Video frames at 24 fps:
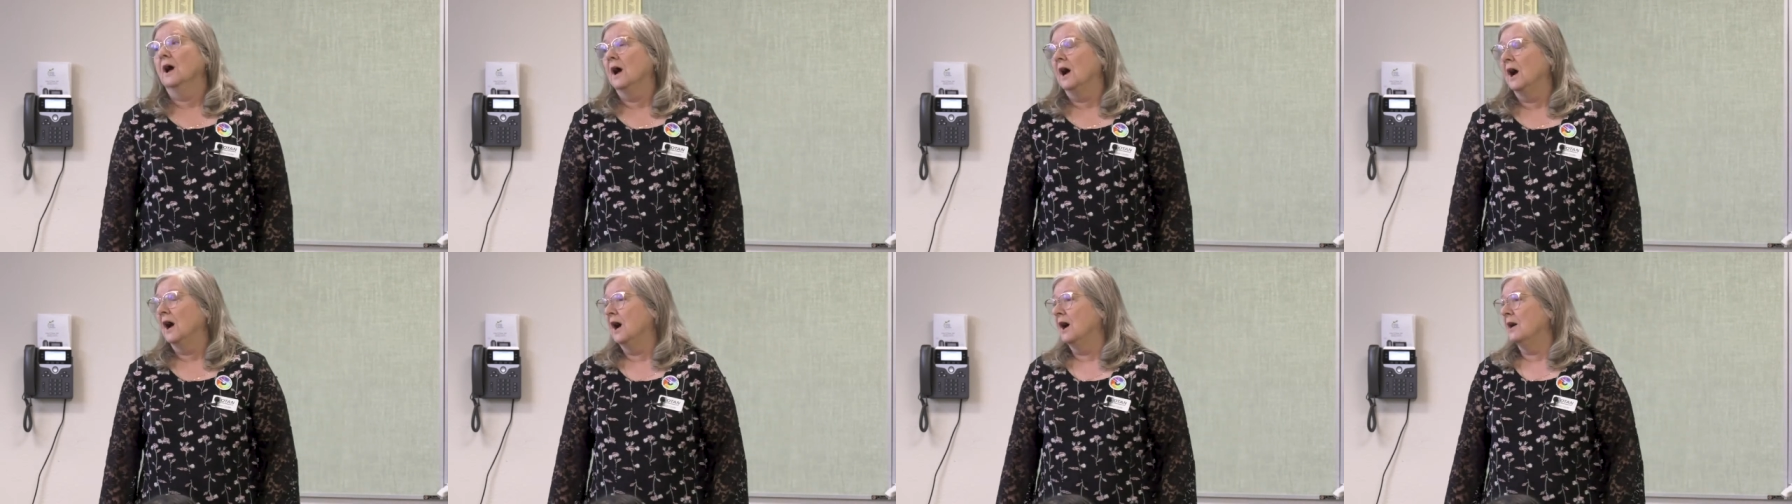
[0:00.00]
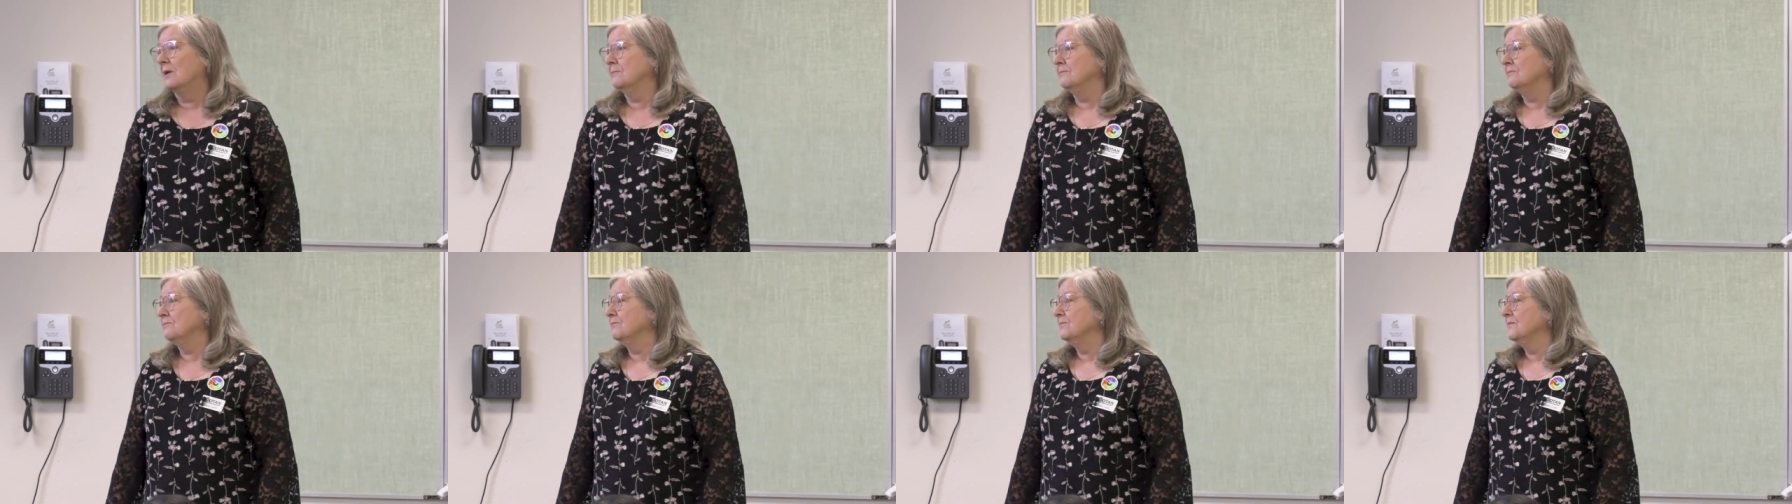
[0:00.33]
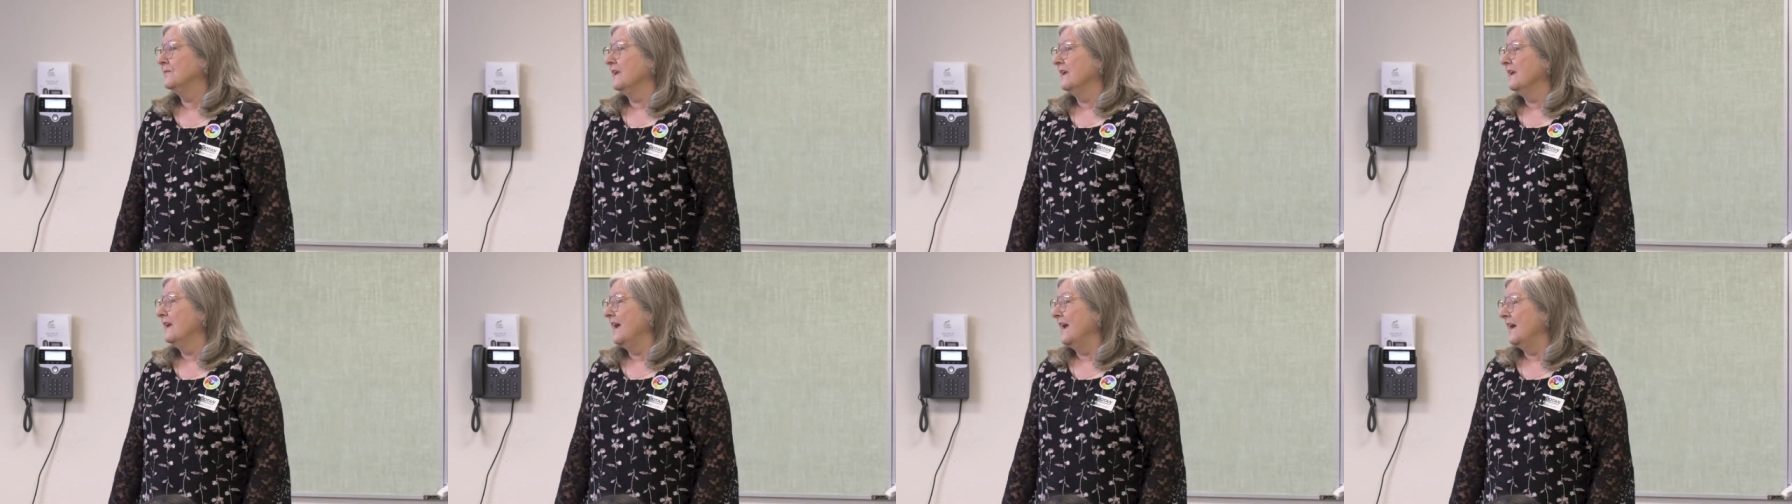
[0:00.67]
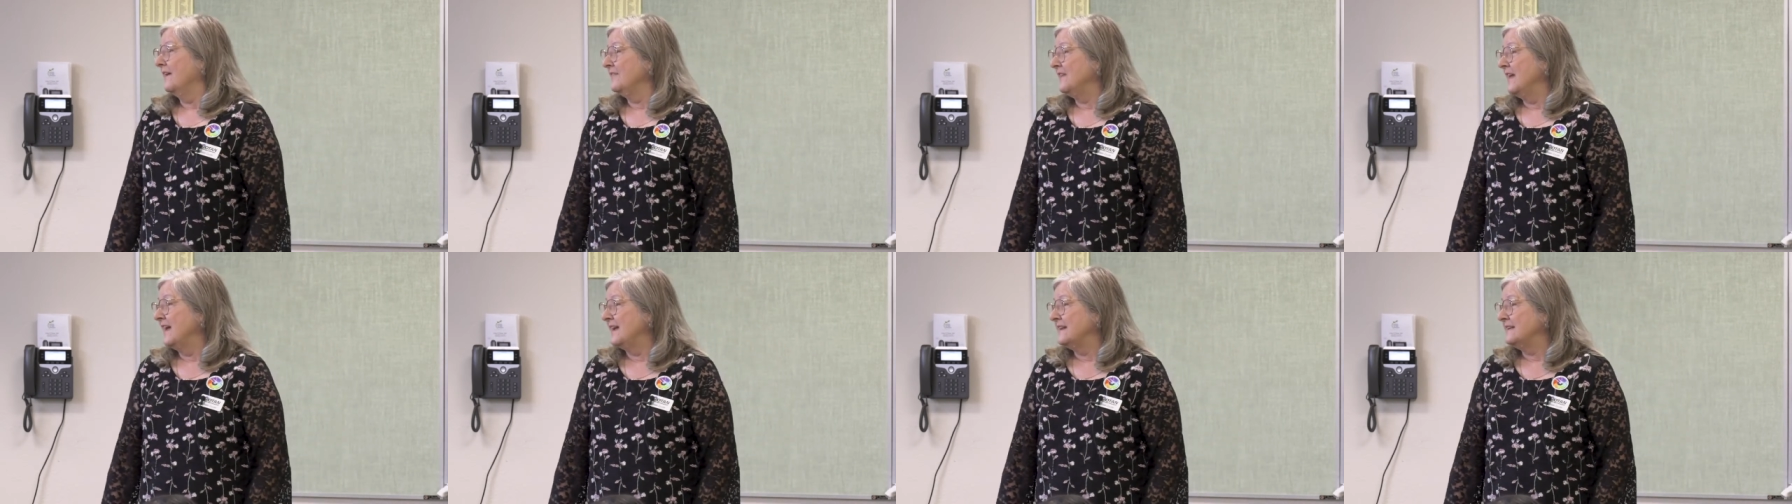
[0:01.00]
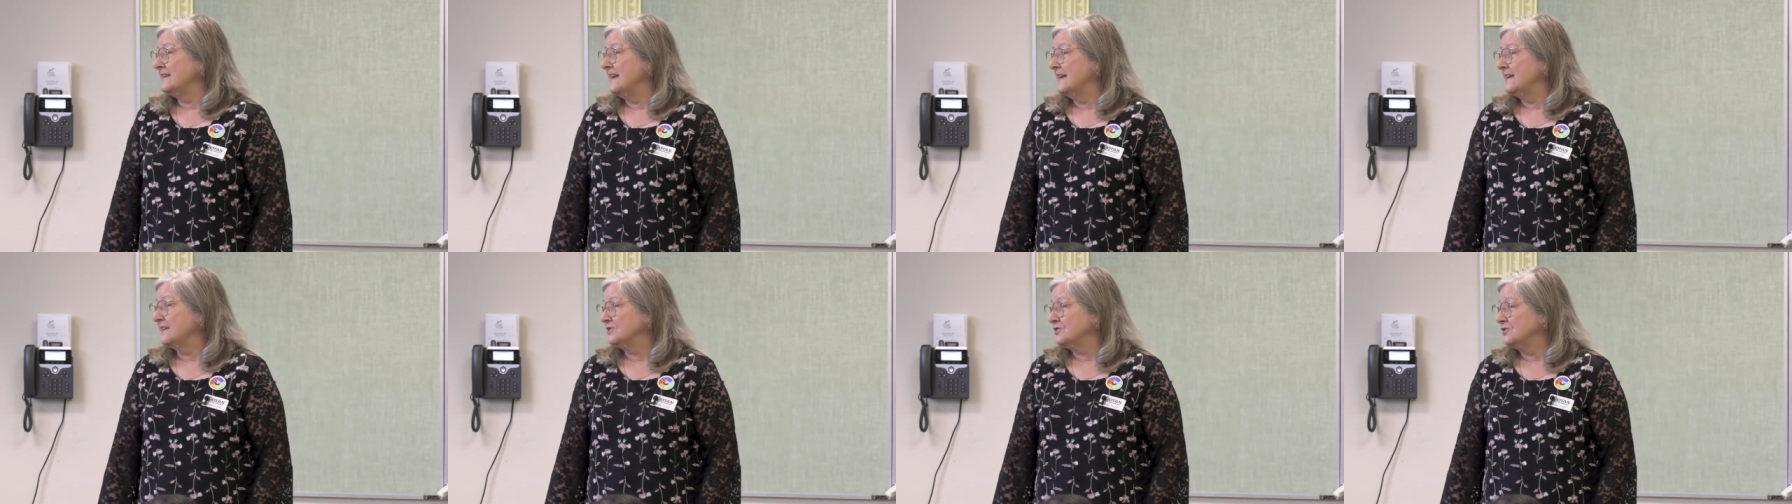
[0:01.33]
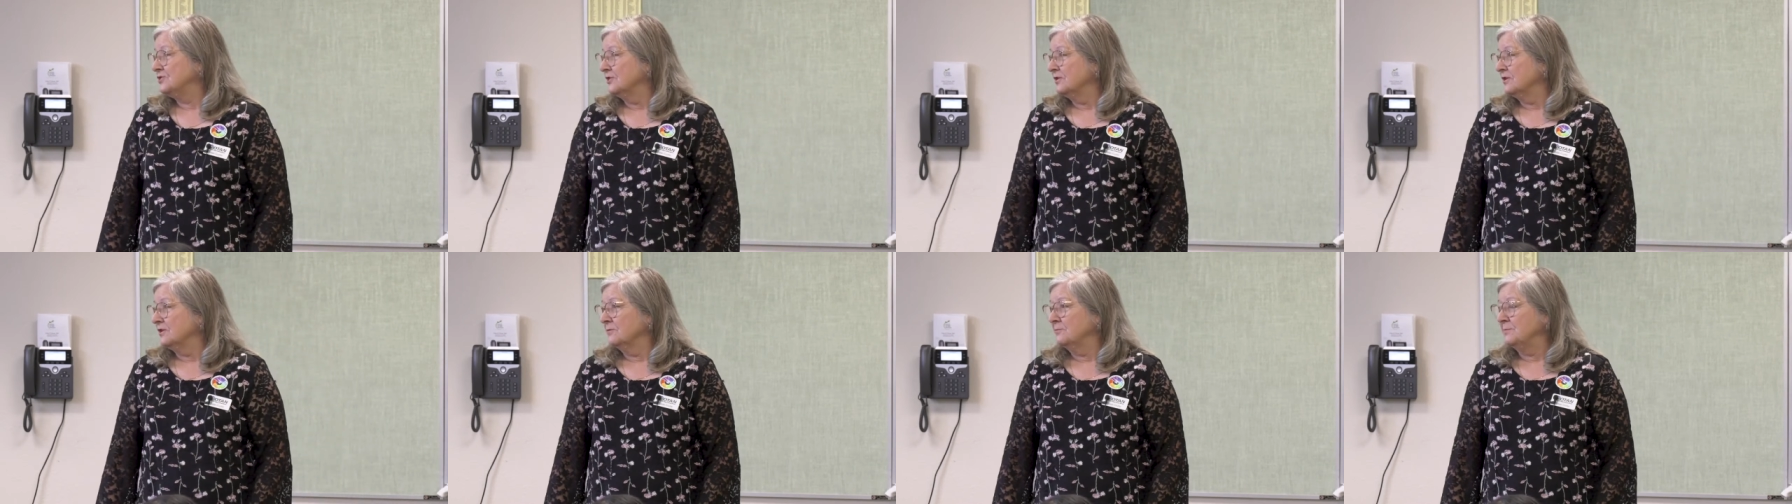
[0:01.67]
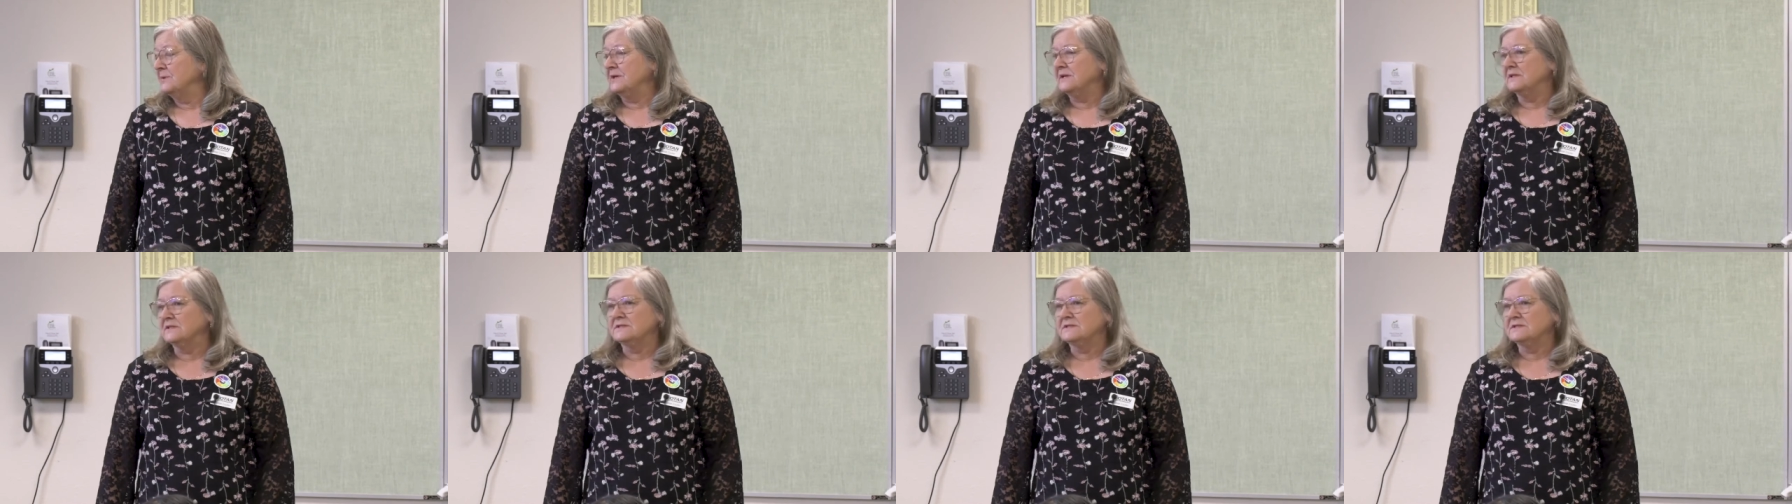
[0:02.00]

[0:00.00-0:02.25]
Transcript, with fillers: Um, and then next year it'll be